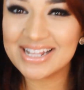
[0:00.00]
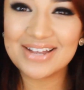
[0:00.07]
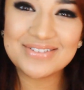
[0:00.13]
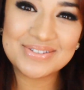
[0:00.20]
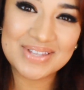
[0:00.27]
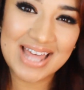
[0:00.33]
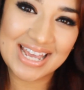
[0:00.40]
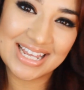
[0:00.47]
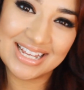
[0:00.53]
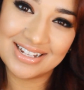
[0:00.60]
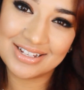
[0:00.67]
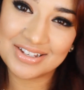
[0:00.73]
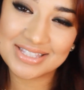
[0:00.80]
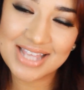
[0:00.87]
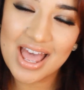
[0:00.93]
my loves, well that
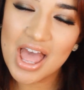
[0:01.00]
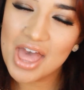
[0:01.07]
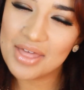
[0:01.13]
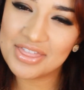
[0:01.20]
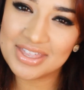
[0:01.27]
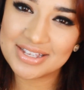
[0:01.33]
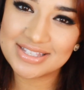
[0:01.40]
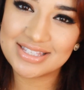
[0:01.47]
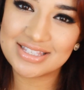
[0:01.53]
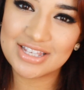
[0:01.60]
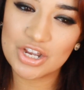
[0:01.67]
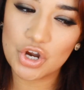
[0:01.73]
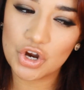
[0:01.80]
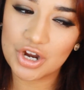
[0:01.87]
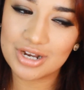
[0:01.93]
concludes
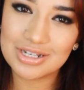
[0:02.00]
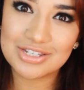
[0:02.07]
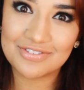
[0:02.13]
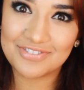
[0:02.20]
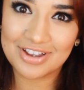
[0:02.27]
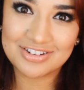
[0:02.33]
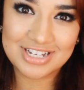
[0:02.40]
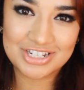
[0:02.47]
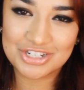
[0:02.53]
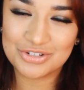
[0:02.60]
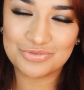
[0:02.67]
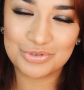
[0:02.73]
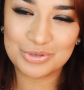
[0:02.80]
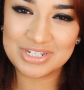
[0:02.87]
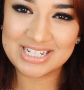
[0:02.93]
this current
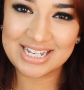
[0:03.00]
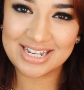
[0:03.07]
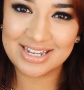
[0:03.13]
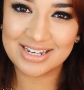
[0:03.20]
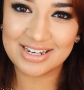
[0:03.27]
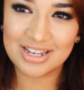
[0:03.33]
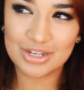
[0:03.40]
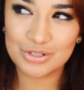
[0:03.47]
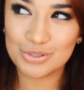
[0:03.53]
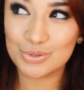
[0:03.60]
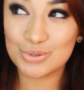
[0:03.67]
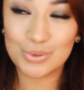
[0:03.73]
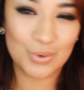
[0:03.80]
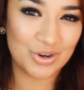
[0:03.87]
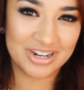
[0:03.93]
foundation routine
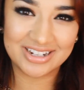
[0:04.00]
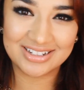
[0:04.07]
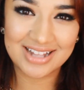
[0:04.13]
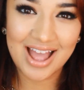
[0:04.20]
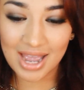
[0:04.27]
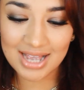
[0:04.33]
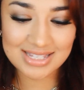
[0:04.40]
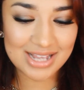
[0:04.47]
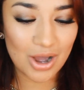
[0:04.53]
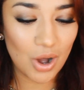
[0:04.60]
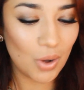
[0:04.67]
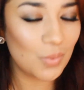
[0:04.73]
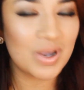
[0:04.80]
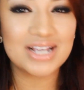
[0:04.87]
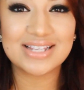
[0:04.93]
tutorial. As
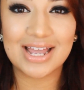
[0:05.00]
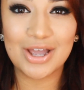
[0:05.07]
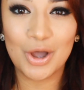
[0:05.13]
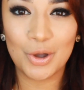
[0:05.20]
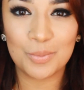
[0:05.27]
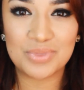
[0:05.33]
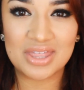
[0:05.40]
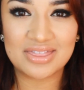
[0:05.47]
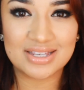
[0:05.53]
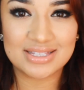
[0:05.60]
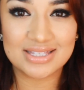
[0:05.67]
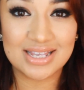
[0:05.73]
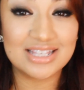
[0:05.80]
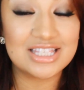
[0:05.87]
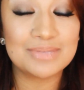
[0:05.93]
always, I hope that
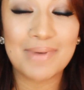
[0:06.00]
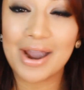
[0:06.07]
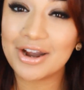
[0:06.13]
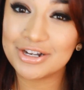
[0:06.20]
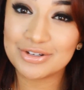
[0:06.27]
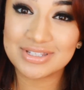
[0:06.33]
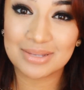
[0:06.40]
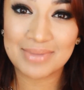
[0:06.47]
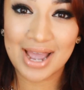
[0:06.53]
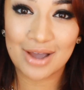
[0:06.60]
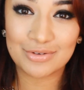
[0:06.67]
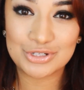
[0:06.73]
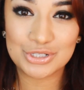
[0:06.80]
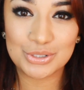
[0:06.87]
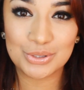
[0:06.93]
this inspired you
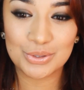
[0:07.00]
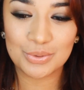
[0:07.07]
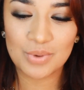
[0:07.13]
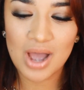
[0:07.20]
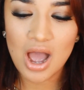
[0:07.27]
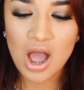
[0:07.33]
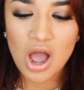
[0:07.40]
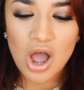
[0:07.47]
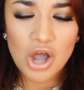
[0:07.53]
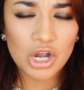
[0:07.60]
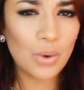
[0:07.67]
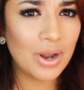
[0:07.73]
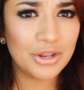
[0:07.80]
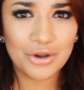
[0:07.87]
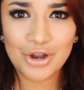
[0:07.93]
somehow to
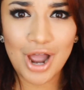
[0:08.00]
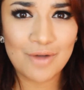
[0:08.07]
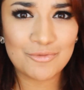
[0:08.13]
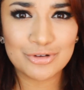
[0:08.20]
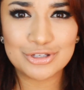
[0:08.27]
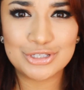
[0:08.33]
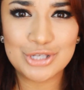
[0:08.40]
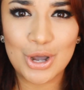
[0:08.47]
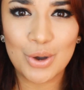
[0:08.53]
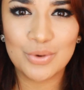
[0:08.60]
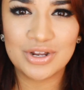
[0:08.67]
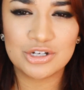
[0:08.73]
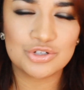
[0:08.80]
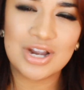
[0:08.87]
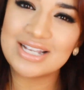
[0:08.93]
go out of your comfort
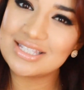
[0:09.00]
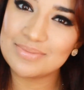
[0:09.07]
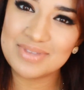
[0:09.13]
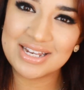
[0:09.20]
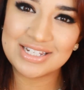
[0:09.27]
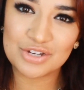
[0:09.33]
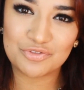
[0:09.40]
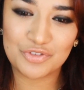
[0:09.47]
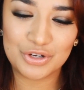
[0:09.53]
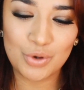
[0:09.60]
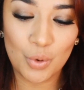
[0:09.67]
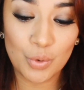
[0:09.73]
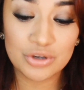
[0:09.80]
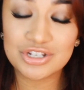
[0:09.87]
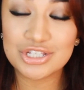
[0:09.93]
zone and try something
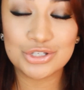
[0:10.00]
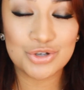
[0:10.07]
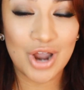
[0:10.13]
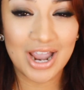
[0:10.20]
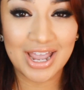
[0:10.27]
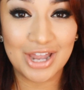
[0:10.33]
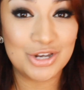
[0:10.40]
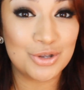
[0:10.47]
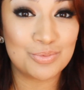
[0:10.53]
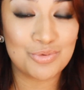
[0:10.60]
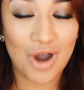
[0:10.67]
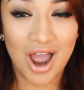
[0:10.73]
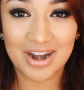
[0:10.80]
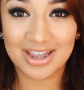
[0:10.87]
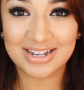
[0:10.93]
different, or just try a new
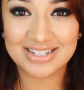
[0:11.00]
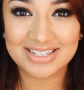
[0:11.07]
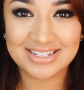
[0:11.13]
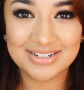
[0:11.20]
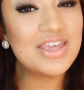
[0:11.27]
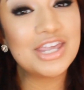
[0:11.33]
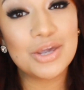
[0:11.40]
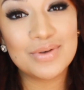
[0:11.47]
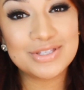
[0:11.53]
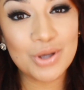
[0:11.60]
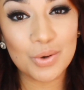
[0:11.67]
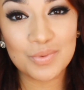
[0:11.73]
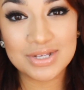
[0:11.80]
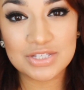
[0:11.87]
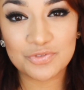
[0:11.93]
product. Thank you
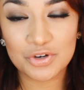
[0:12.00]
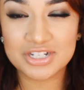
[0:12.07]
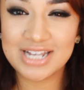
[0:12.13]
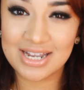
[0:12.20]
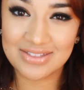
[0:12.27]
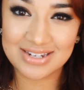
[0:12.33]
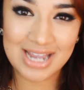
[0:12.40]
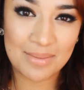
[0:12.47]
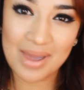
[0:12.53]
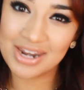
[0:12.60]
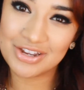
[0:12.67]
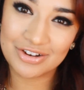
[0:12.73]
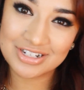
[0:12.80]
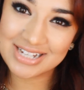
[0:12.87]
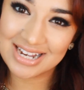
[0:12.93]
as always for taking the time
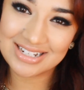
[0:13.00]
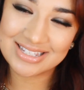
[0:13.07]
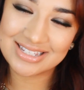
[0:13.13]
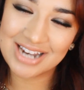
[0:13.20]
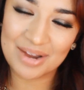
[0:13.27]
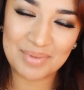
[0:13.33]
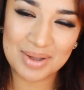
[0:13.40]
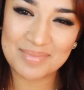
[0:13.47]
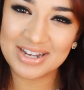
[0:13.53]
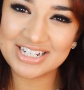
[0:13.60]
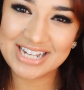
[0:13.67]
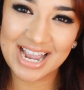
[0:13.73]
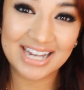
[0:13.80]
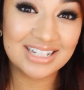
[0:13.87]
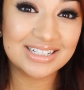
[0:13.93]
out of your day to stop by my
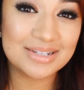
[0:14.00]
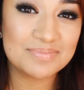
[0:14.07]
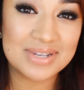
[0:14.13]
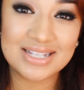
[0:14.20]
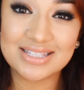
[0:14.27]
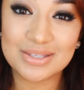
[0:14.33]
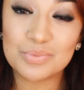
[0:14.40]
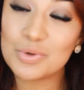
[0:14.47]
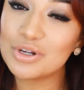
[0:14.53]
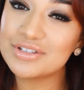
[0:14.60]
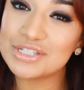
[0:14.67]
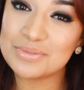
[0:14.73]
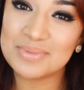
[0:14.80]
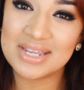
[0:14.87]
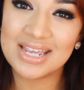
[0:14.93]
channel. It means the
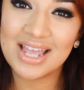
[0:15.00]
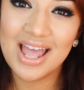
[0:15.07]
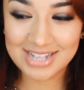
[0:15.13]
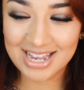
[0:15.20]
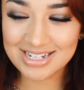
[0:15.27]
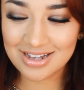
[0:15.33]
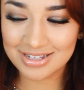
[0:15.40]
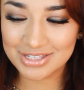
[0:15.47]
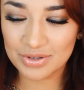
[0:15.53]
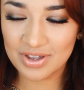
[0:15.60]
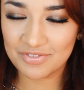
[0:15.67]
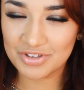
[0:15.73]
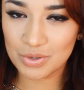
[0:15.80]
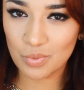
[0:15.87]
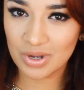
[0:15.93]
world to me. And also,
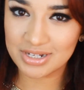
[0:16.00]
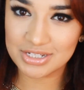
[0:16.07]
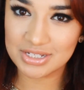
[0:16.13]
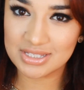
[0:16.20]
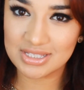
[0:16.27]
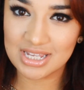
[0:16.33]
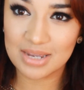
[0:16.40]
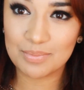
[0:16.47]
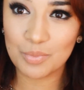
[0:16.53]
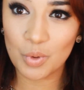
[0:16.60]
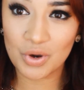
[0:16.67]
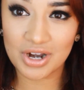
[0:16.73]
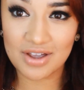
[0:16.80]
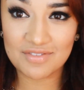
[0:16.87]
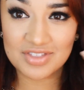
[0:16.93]
if you want to see
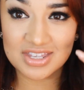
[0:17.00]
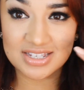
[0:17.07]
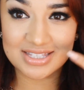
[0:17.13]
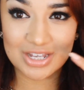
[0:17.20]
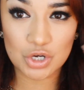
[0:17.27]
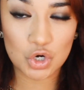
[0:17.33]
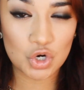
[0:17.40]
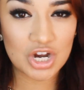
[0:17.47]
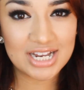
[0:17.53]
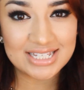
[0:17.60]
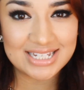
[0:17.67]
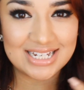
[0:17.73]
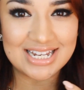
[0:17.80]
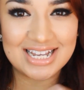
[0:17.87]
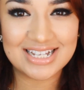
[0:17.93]
more of this
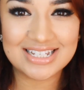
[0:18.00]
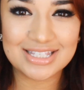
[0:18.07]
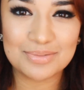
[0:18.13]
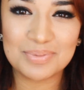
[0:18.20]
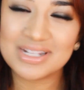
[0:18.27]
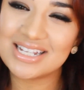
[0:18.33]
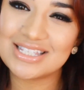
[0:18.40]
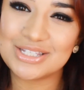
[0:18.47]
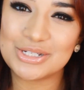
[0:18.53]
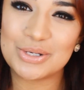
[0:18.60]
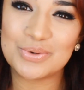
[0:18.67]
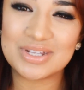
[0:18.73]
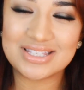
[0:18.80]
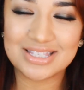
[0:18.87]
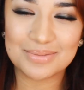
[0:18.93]
craziness, please
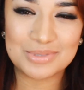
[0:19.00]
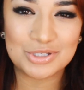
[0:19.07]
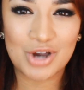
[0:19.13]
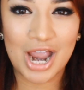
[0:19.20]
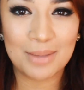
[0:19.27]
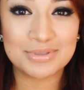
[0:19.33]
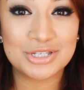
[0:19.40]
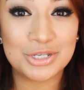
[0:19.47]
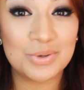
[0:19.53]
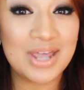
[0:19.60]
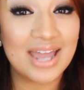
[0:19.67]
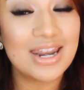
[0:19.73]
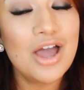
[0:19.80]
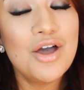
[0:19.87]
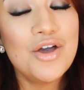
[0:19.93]
do subscribe so you
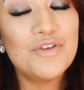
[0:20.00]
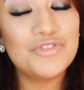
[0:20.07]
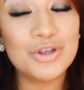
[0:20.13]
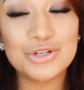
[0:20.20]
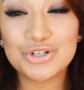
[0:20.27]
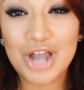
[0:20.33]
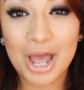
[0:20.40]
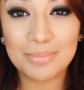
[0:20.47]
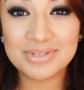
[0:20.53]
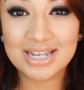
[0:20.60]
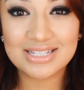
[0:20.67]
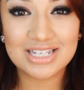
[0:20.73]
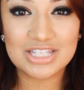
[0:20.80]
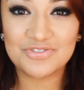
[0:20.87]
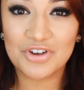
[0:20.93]
get future
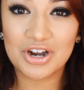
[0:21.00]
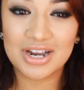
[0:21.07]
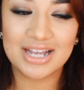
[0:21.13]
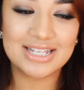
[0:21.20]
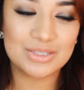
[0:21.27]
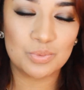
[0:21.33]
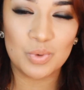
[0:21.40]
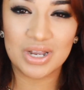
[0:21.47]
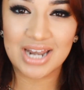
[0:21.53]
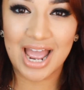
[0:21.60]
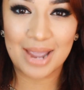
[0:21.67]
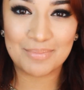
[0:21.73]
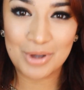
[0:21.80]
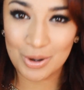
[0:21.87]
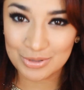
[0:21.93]
updates as far as when
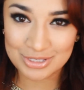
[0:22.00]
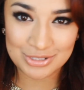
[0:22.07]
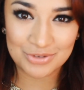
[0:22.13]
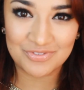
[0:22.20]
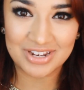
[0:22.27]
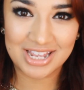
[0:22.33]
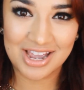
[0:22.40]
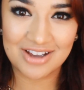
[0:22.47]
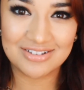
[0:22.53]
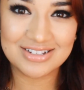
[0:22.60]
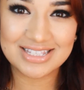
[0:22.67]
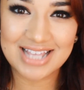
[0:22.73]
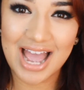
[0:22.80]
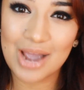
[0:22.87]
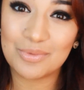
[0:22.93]
I post new
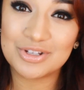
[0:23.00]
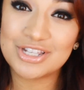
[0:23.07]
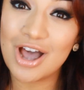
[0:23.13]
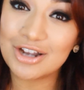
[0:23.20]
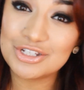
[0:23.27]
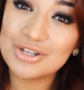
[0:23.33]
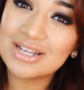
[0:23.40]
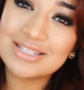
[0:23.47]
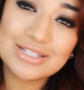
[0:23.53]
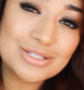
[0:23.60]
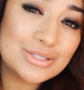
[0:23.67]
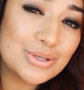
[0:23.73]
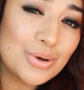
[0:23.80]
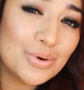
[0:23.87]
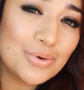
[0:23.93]
videos. I will talk to you
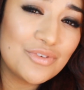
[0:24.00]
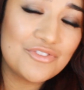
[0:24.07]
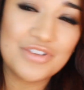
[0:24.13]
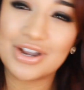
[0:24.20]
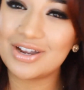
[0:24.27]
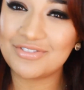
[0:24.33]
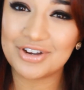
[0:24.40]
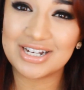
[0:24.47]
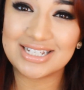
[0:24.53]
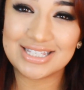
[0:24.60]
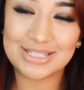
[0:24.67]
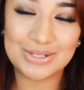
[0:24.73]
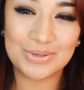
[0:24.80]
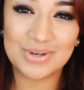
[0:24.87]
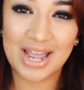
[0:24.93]
guys so very, very
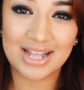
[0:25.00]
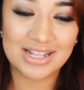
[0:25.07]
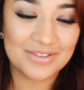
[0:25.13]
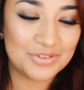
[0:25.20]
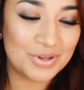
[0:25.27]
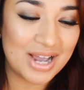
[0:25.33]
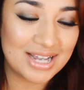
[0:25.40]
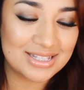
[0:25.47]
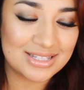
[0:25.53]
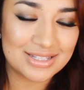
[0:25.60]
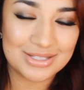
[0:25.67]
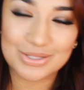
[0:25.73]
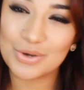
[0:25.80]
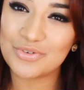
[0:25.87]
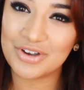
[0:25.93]
soon. I love you
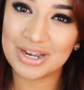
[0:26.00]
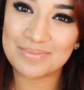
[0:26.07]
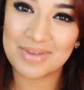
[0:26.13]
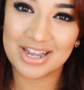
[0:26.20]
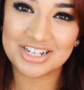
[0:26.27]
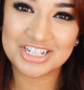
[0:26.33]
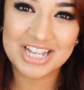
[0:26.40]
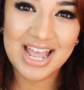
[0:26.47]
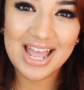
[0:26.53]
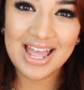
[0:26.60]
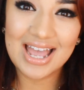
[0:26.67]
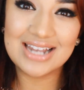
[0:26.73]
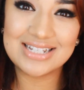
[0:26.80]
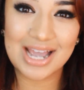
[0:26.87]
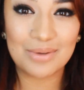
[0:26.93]
guys so very much,
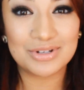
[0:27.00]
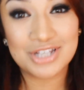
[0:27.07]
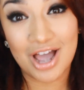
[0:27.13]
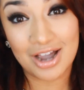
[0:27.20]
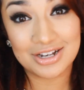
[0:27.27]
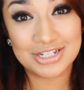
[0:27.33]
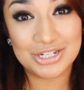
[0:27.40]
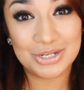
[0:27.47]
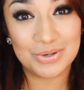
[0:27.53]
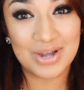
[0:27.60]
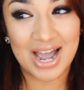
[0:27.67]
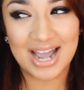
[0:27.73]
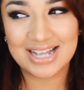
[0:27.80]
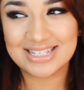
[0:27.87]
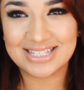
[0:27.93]
and I will talk to you
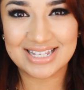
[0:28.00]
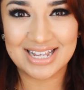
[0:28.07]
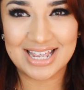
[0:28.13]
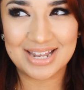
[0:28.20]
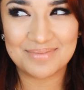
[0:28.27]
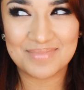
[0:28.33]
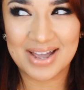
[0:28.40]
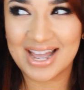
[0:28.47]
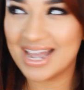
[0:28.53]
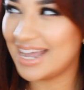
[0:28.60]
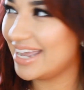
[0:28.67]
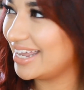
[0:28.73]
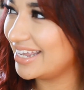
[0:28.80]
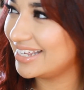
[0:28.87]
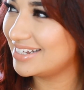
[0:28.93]
guys in
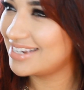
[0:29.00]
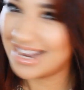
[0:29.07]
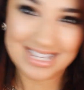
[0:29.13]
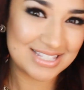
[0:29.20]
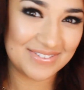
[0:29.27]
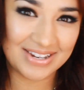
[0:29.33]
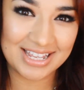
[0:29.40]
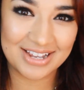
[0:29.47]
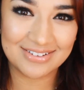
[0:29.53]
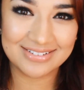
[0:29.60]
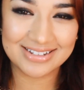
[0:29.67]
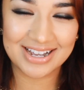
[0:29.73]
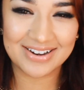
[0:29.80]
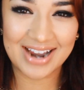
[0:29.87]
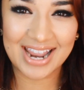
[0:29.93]
my next video.
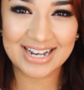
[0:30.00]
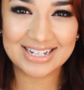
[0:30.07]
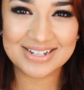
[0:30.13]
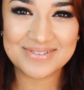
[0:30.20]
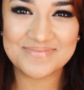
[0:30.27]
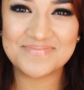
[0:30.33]
All right.